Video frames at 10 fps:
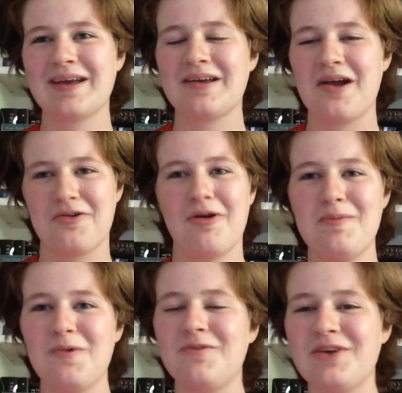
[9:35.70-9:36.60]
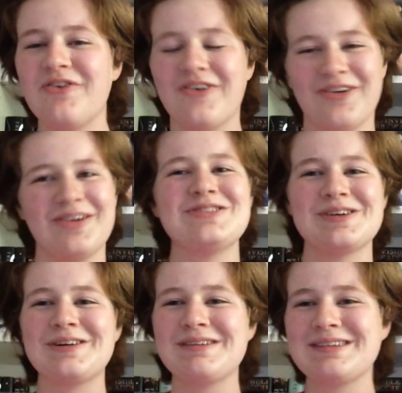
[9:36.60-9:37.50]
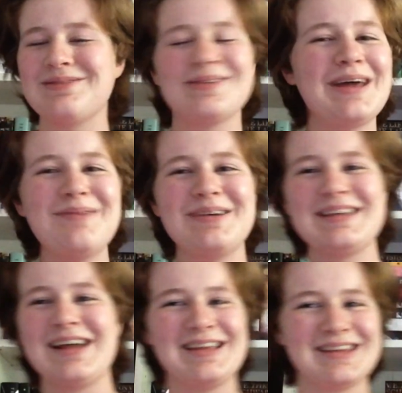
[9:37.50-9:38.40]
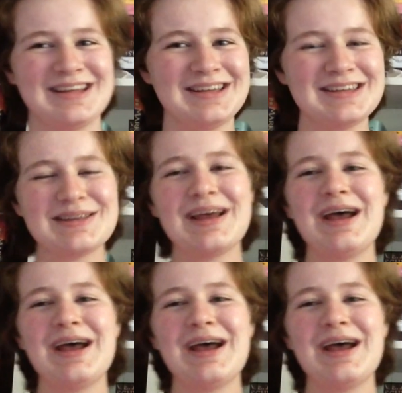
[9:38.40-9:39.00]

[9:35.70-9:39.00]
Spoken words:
a great movie for journalism, if that makes any sense.